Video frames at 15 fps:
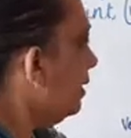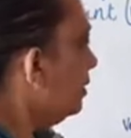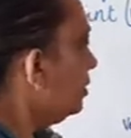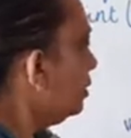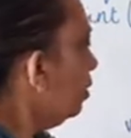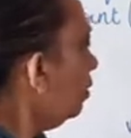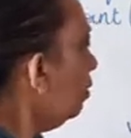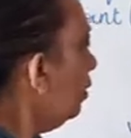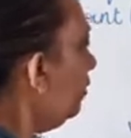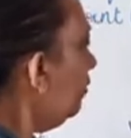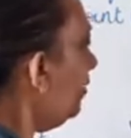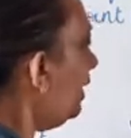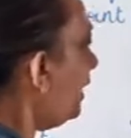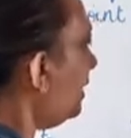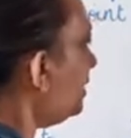So
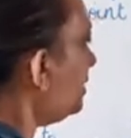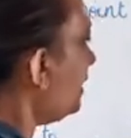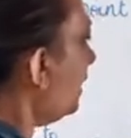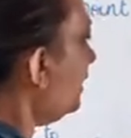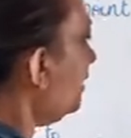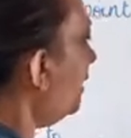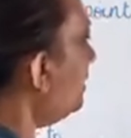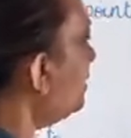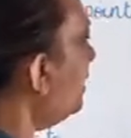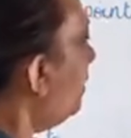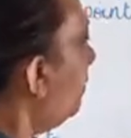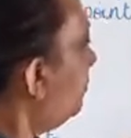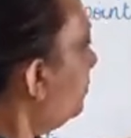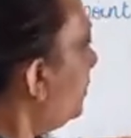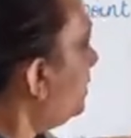we can say that
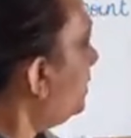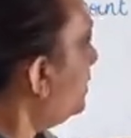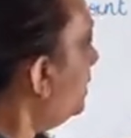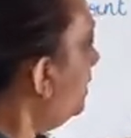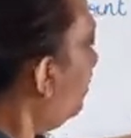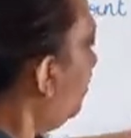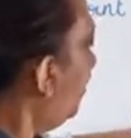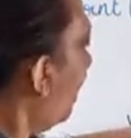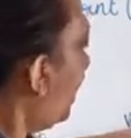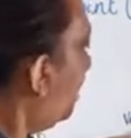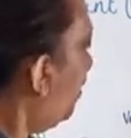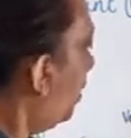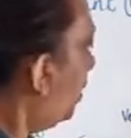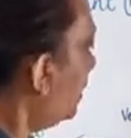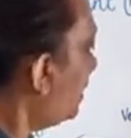this
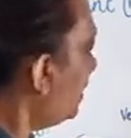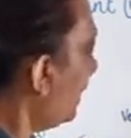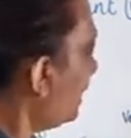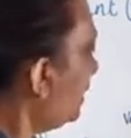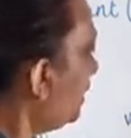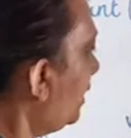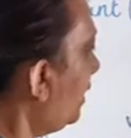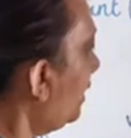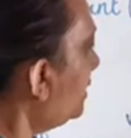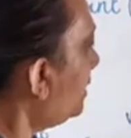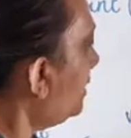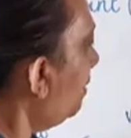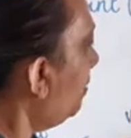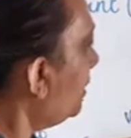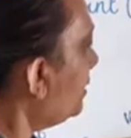parabolic section is
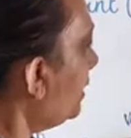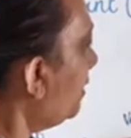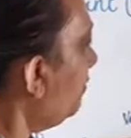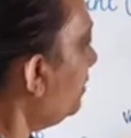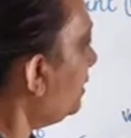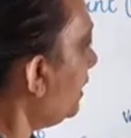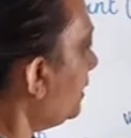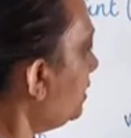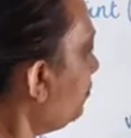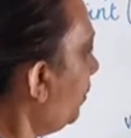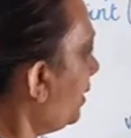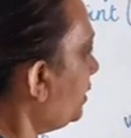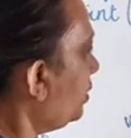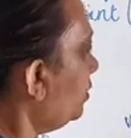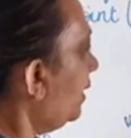symmetric with
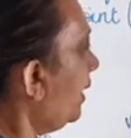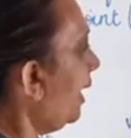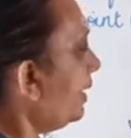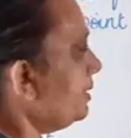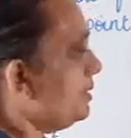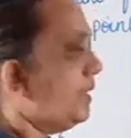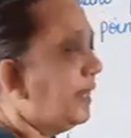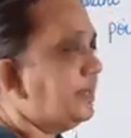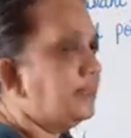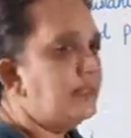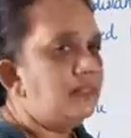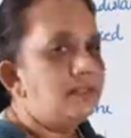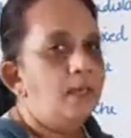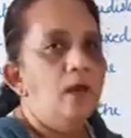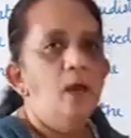respect to the
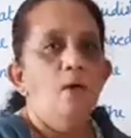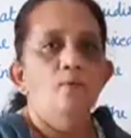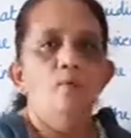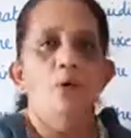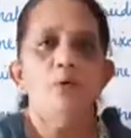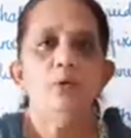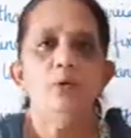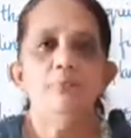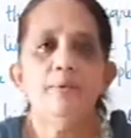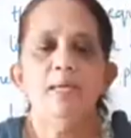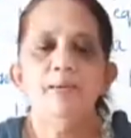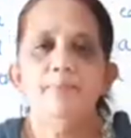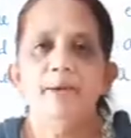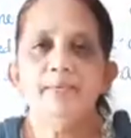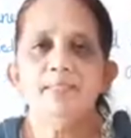x-axis. What do you
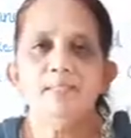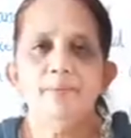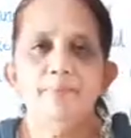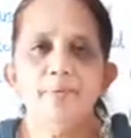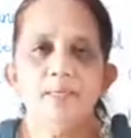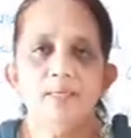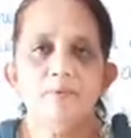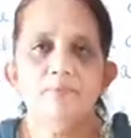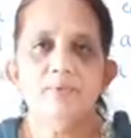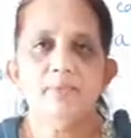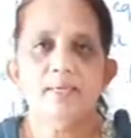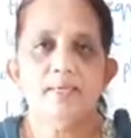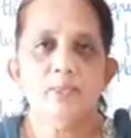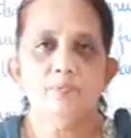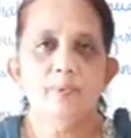mean by symmetric with
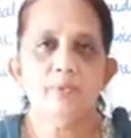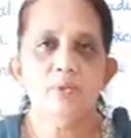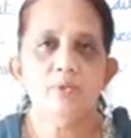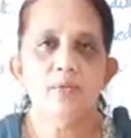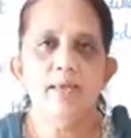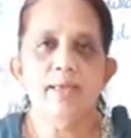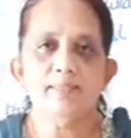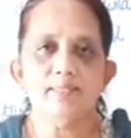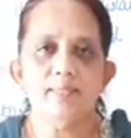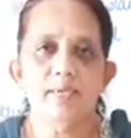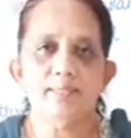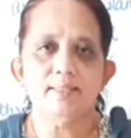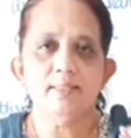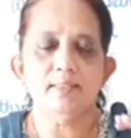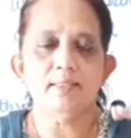respect to the
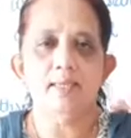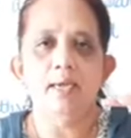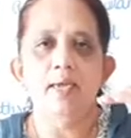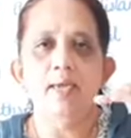x-axis?